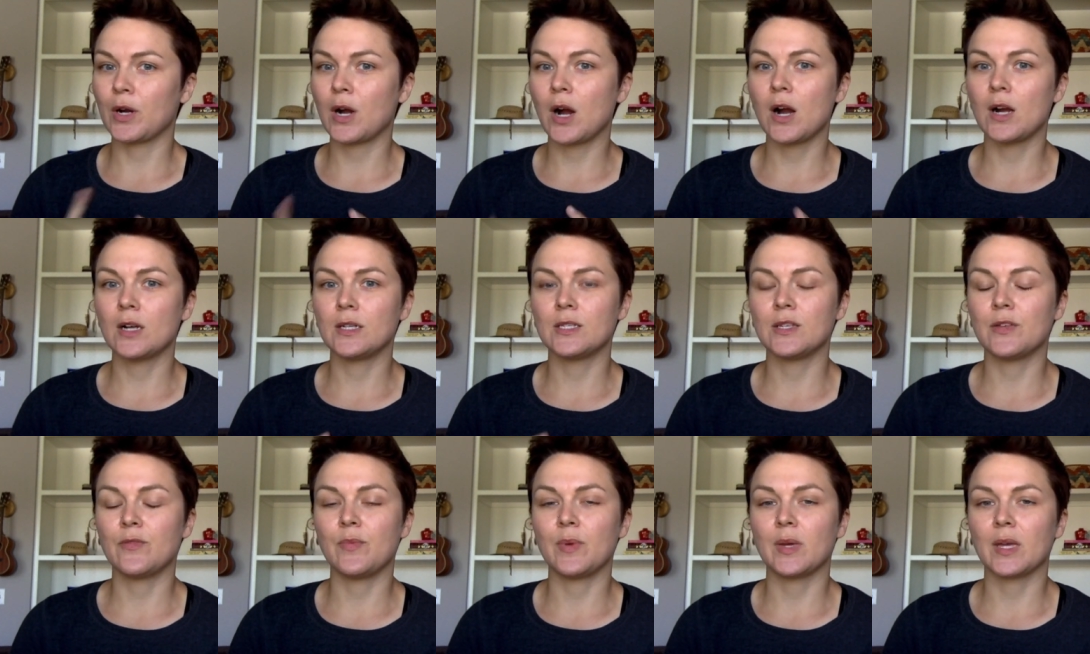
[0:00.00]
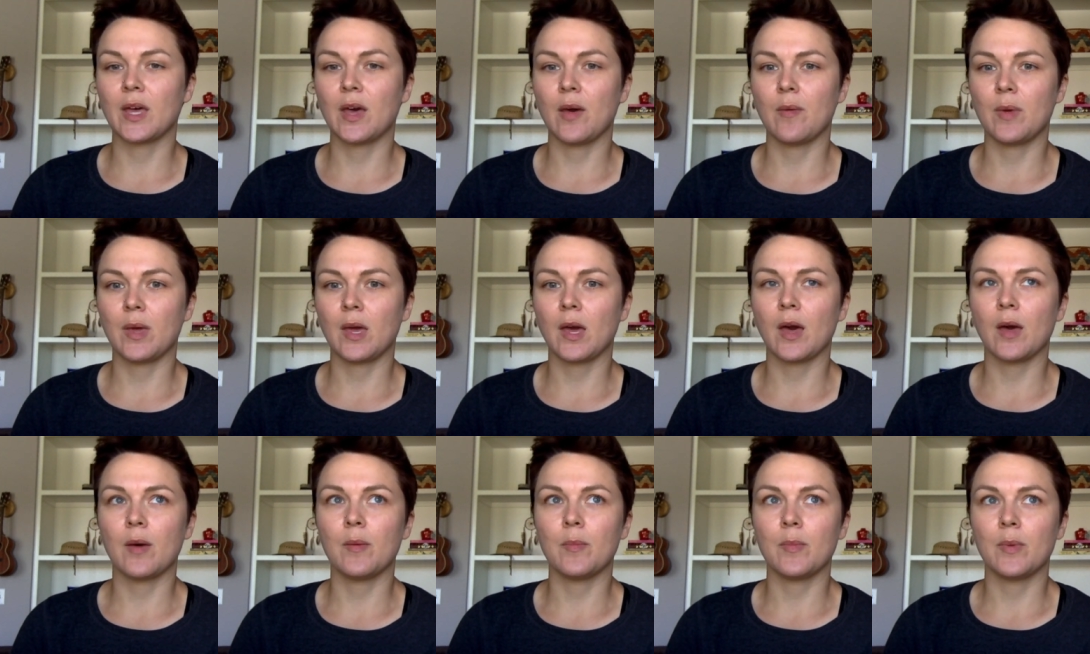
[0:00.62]
cards have been
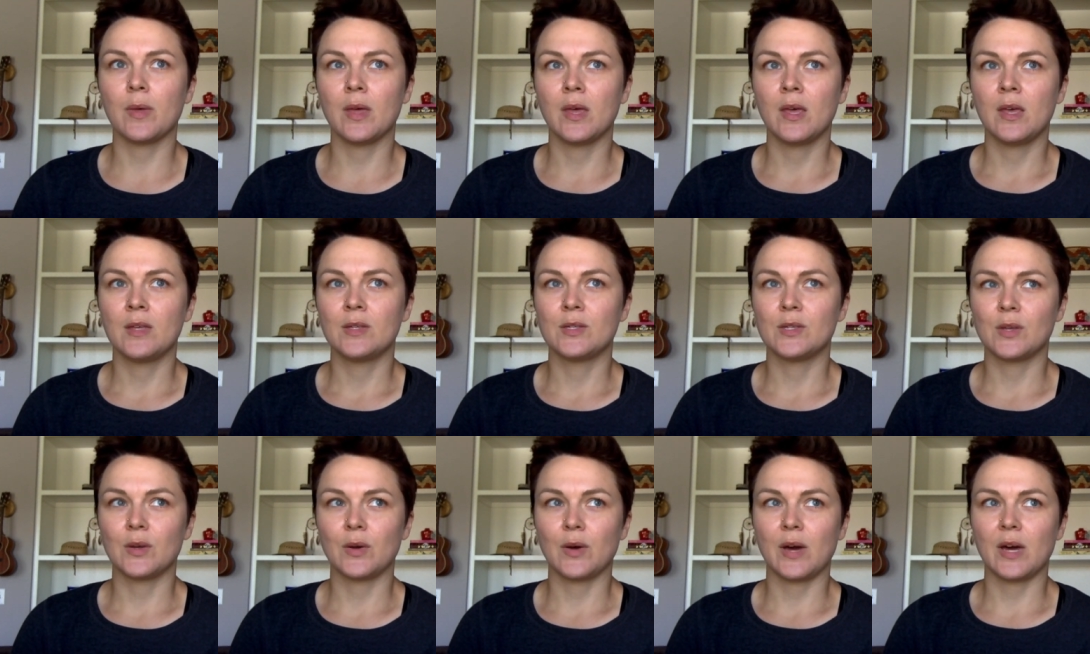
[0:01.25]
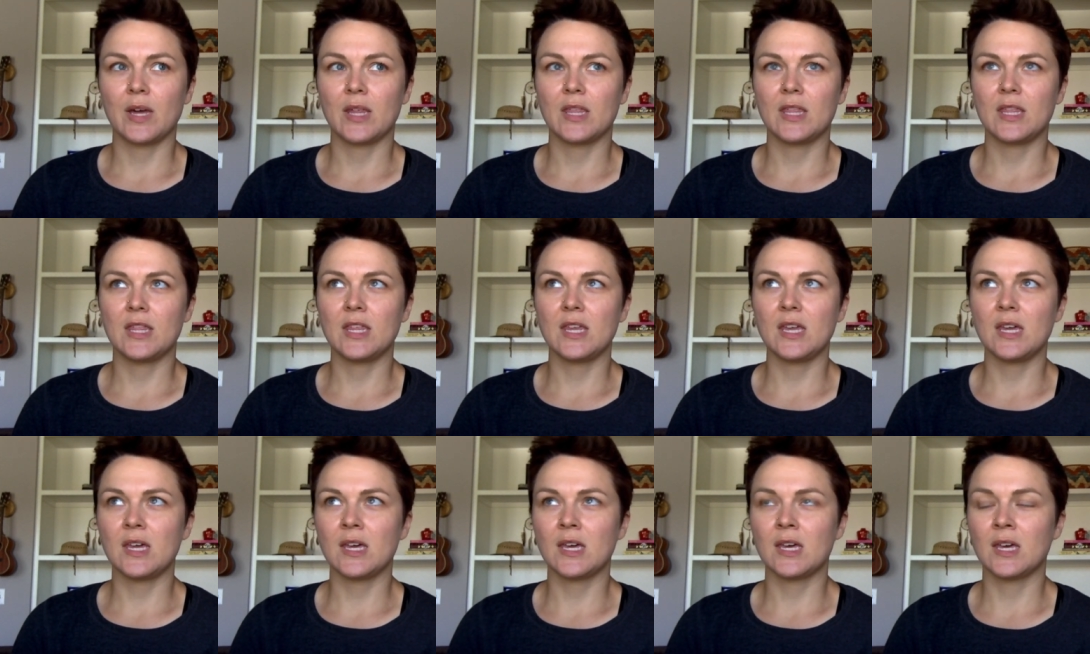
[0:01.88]
coming up, so I
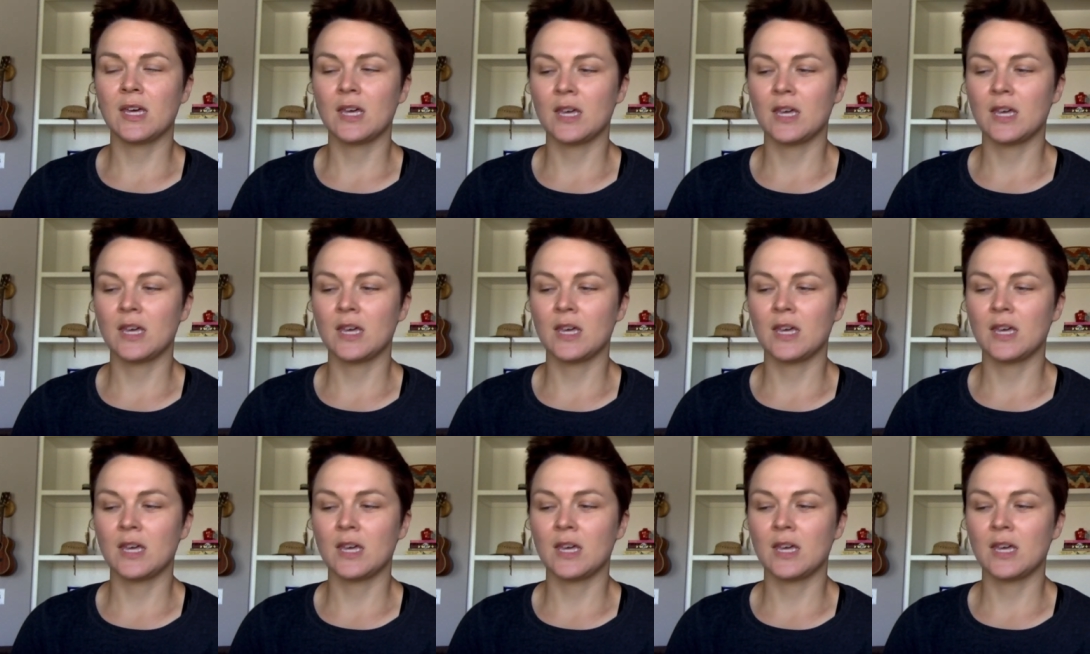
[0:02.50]
think